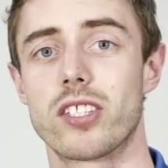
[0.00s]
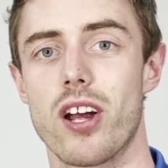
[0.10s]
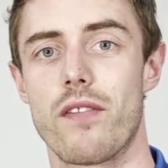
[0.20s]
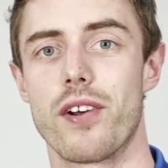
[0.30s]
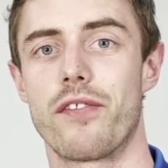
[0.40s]

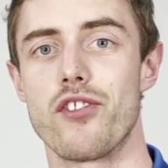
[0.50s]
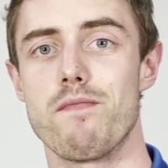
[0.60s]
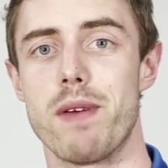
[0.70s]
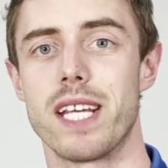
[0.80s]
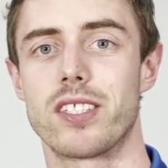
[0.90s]
cover a few
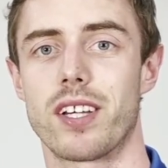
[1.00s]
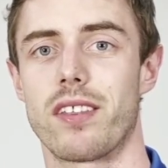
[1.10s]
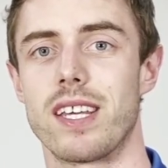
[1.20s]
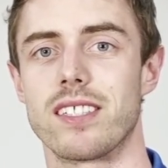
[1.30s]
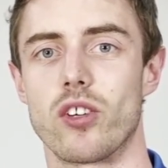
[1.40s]
basic
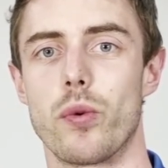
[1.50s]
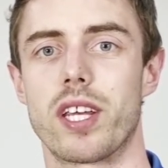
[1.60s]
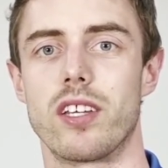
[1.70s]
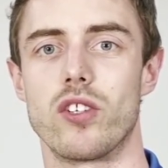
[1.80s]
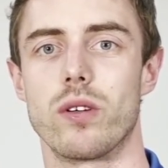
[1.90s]
things that we
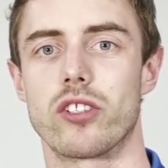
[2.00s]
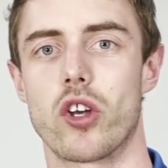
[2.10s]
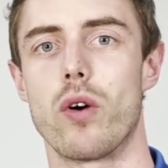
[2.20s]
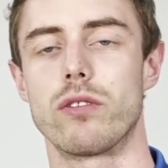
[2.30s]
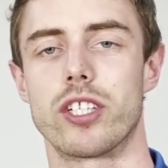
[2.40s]
can do as
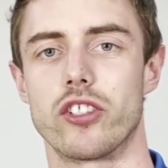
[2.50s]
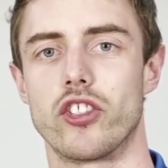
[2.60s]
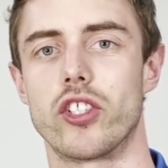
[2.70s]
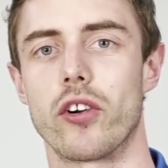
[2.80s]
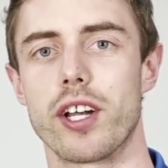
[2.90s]
coaches
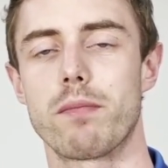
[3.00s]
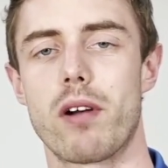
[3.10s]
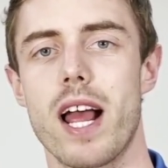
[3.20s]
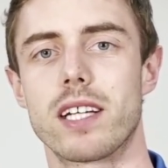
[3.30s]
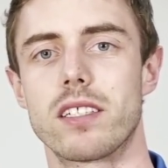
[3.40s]
during
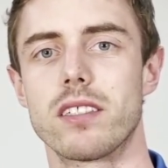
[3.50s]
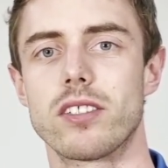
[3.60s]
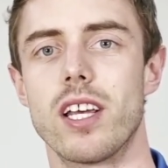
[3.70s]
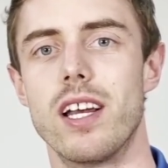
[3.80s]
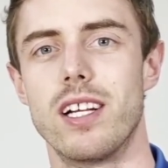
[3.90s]

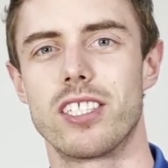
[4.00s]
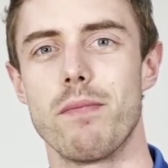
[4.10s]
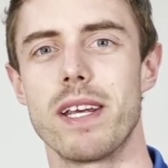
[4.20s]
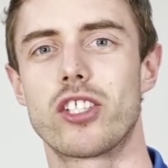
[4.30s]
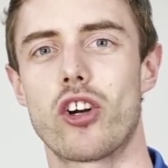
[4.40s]
practice to
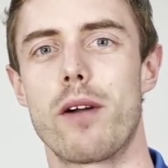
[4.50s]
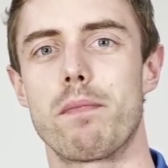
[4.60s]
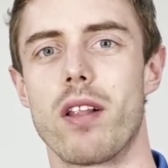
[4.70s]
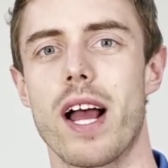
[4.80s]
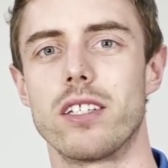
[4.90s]
make sure our
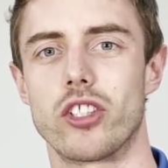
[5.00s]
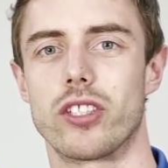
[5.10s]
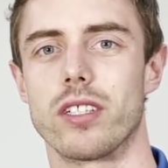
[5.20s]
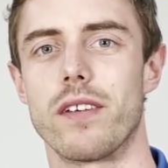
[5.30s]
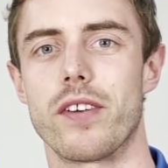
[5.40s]
plans are
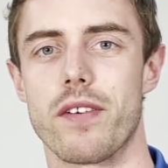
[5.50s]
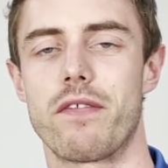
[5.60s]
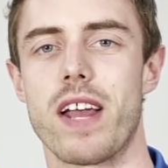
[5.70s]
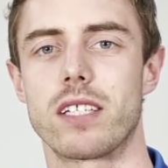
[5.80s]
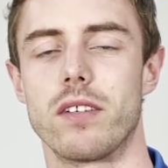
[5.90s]
delivered
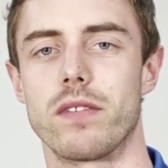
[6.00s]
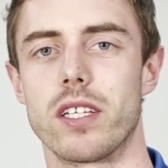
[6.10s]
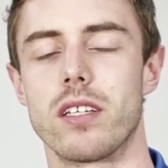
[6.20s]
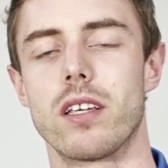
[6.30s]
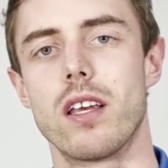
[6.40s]

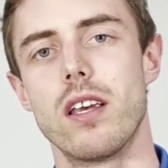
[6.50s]
effectively.